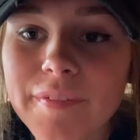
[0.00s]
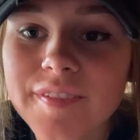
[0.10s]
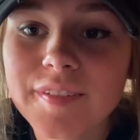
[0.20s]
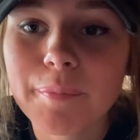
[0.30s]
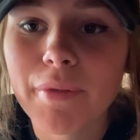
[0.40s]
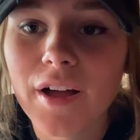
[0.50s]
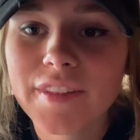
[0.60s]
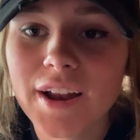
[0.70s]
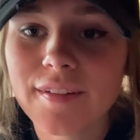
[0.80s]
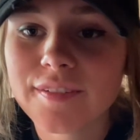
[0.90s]
This is the plug
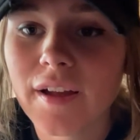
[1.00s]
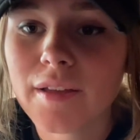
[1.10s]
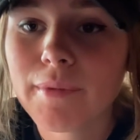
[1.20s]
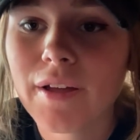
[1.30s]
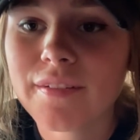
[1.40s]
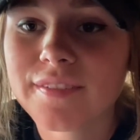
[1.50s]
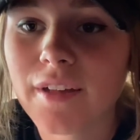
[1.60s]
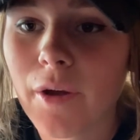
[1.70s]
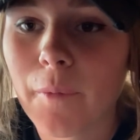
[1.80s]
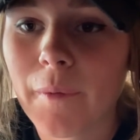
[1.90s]
that I was talking about,
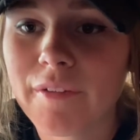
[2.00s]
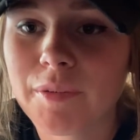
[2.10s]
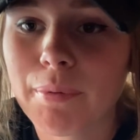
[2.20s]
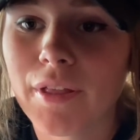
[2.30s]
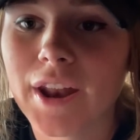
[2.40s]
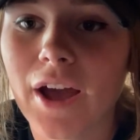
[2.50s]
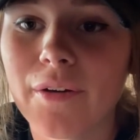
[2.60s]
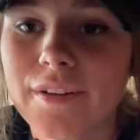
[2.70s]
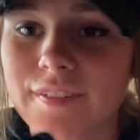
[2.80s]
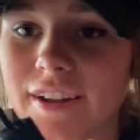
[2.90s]
so if you pull it
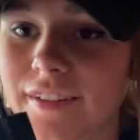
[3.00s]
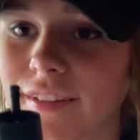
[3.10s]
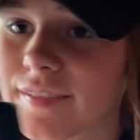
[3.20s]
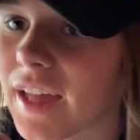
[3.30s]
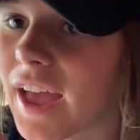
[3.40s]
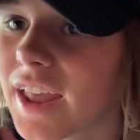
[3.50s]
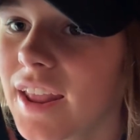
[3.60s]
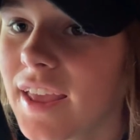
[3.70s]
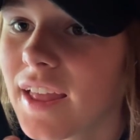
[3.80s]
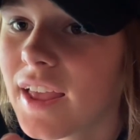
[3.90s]
out and set it to the side,
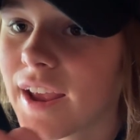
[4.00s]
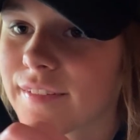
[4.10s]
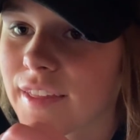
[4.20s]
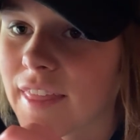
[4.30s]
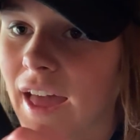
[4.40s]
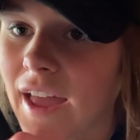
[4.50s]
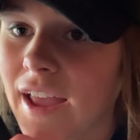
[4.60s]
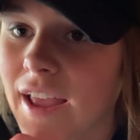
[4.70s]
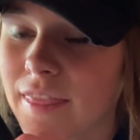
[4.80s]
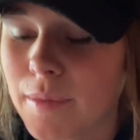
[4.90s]
it's like that,
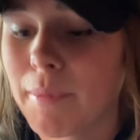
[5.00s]
and the